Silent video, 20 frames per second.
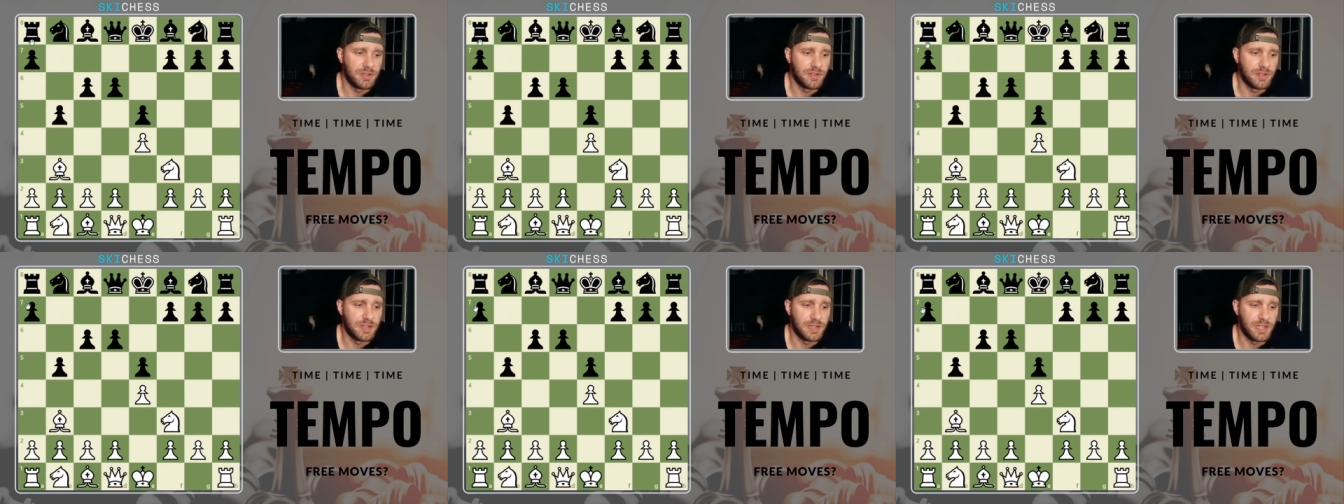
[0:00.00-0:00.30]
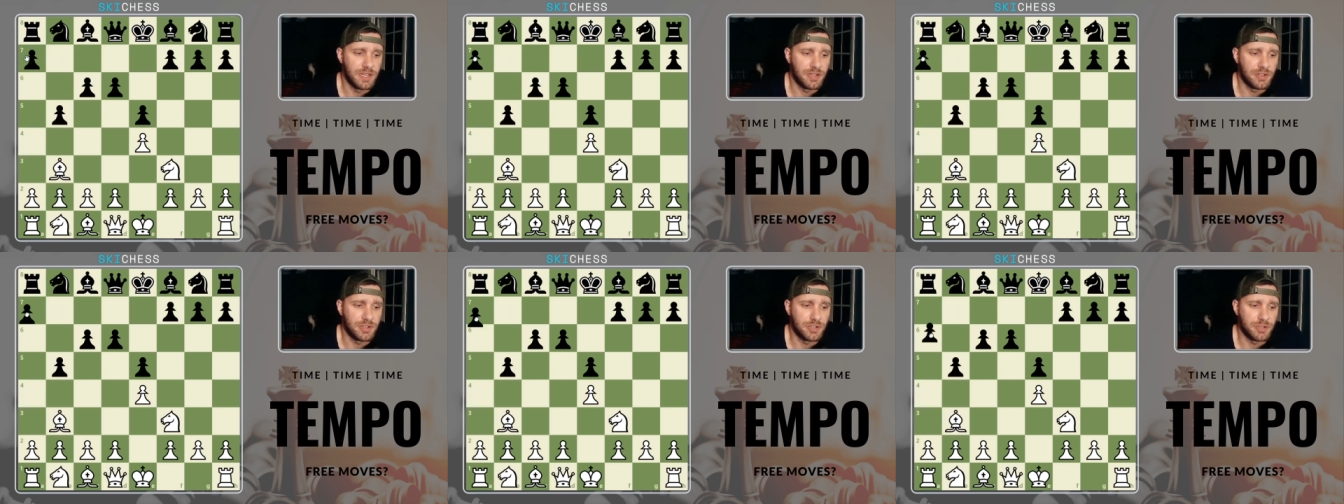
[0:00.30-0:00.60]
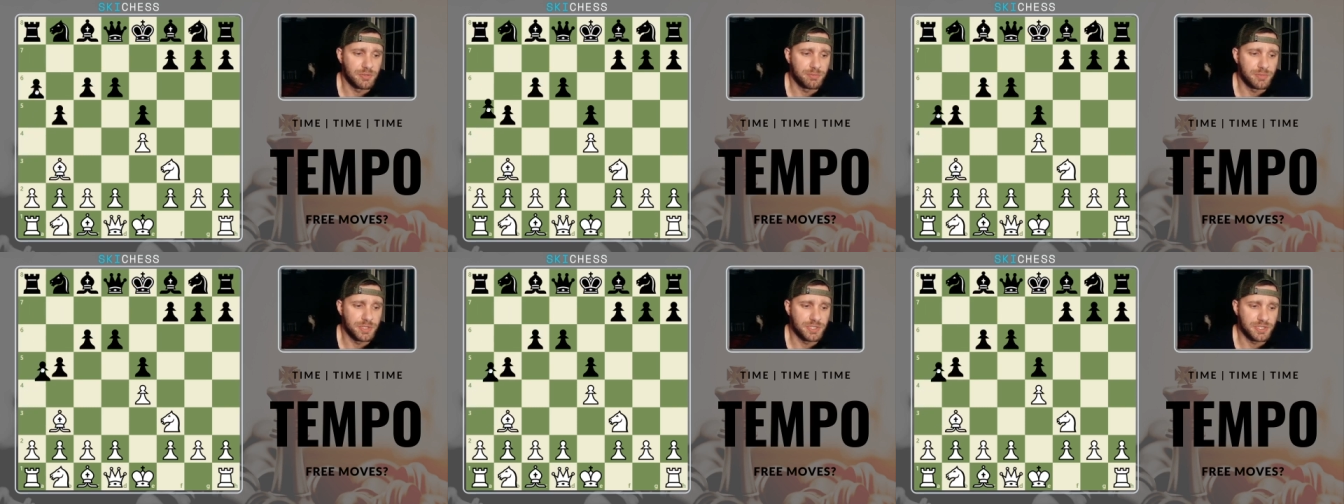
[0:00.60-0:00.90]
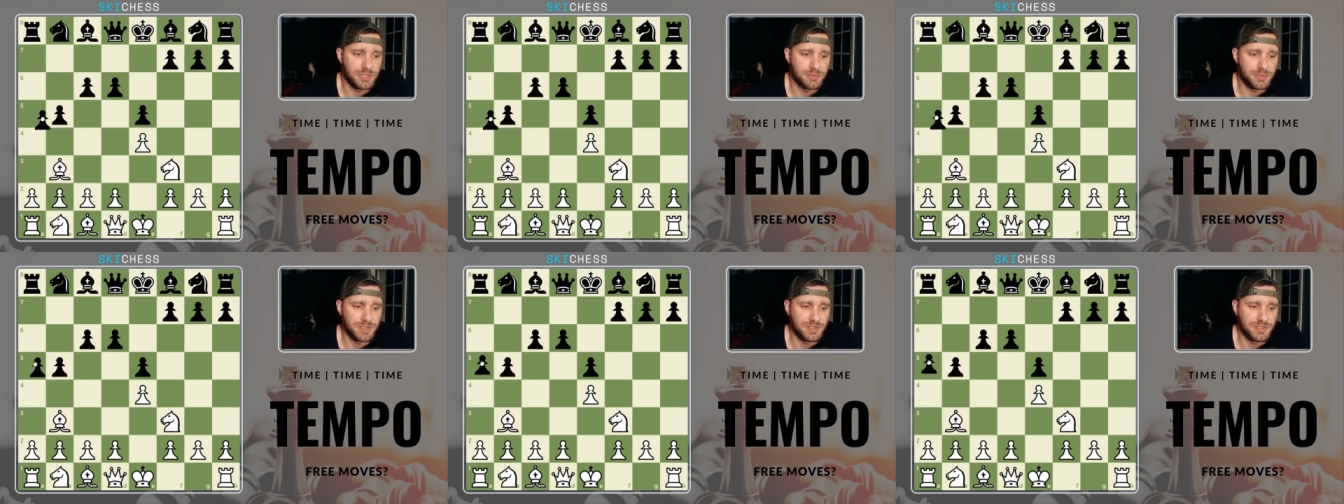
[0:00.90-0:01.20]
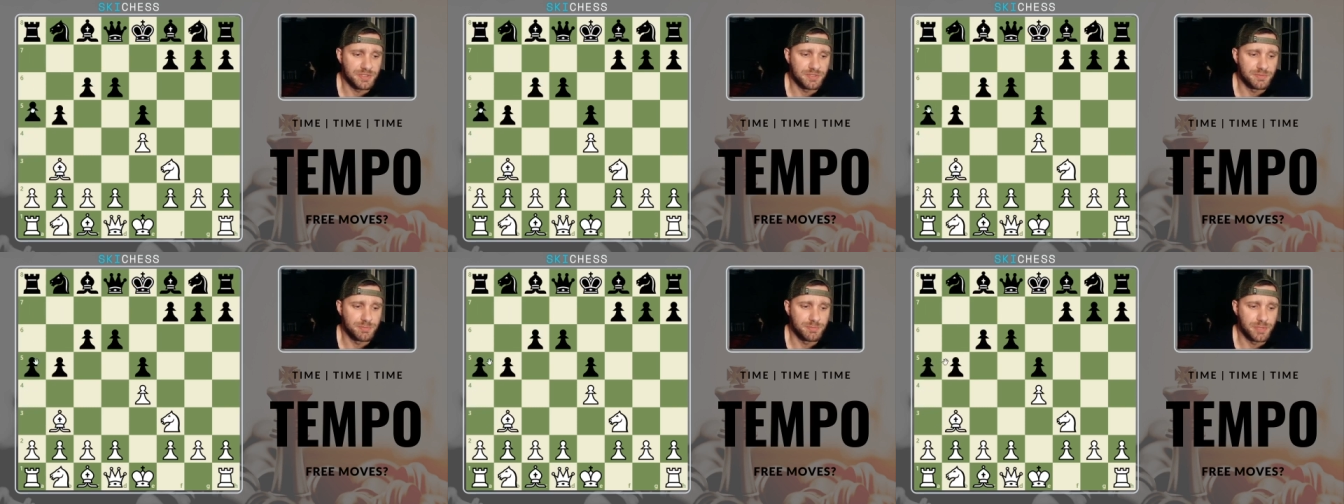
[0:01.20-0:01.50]
and now your bishop
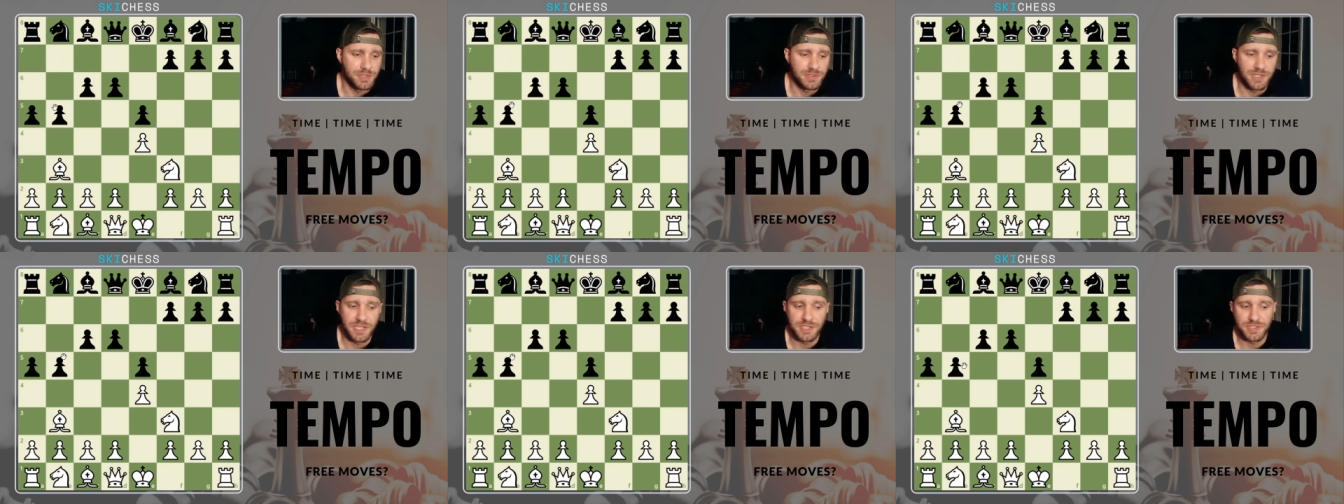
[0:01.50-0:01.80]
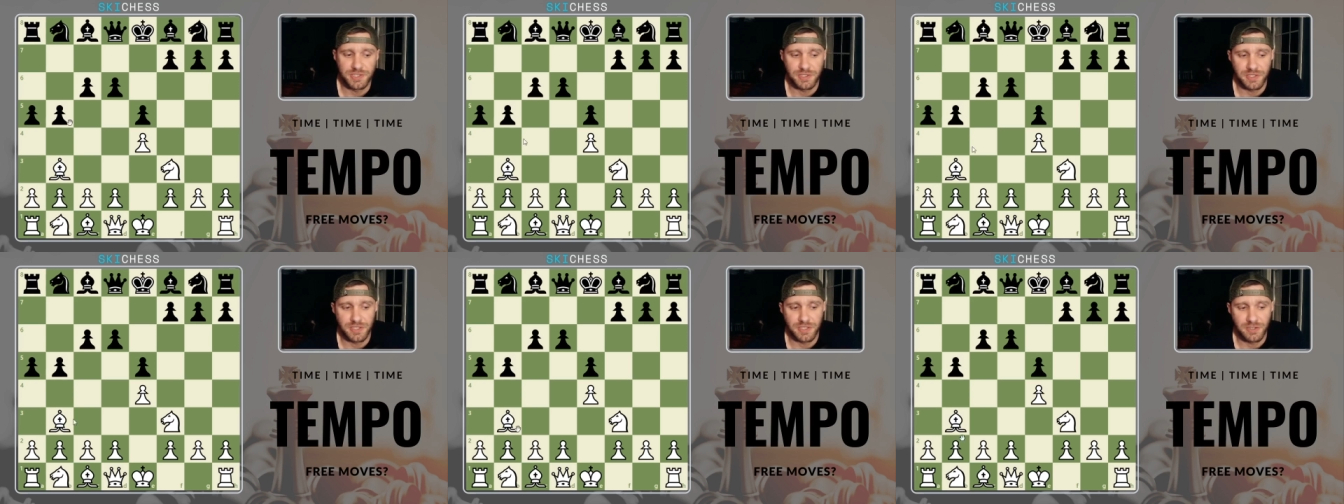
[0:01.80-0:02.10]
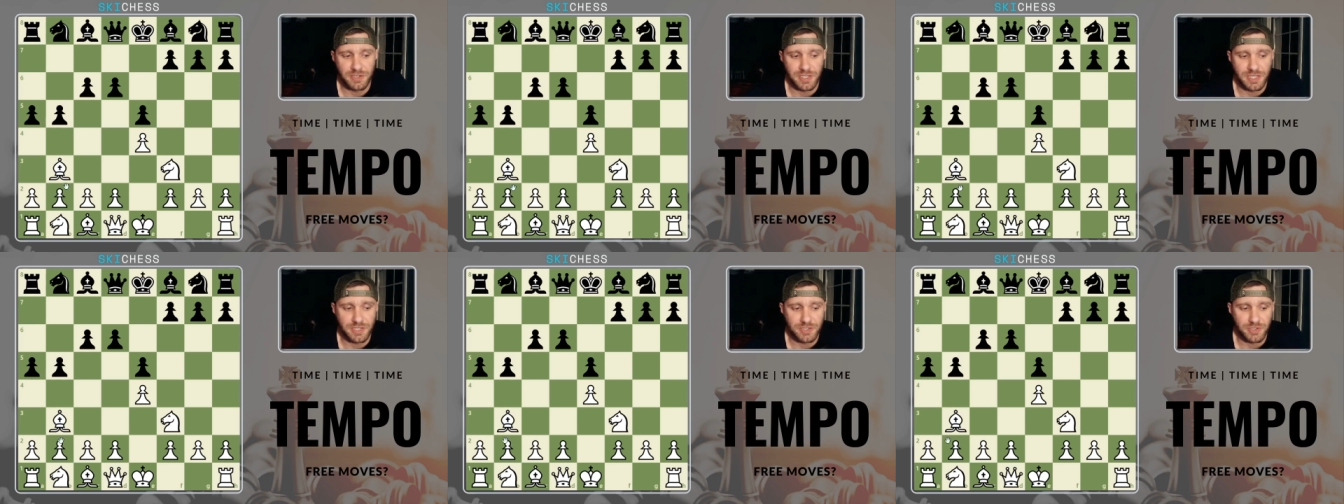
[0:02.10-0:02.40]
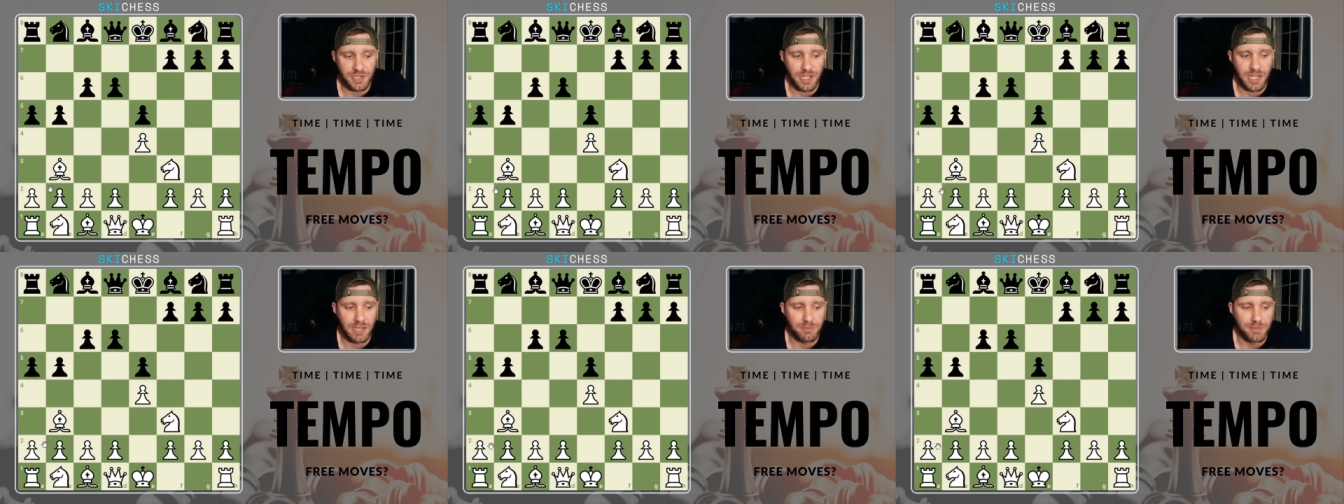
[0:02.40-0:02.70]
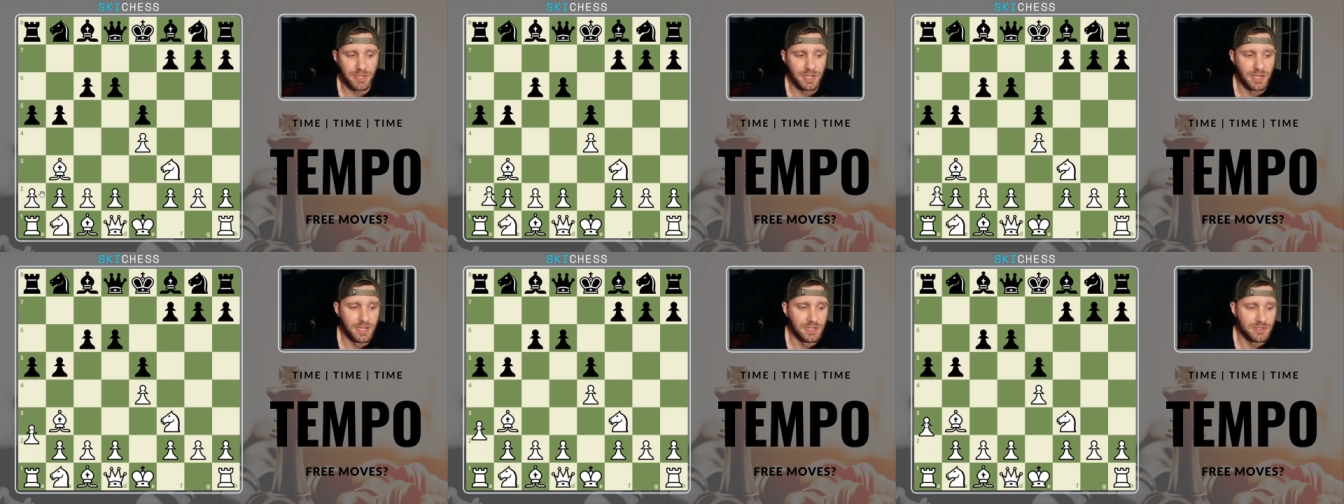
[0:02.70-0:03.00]
is potentially going to get trapped.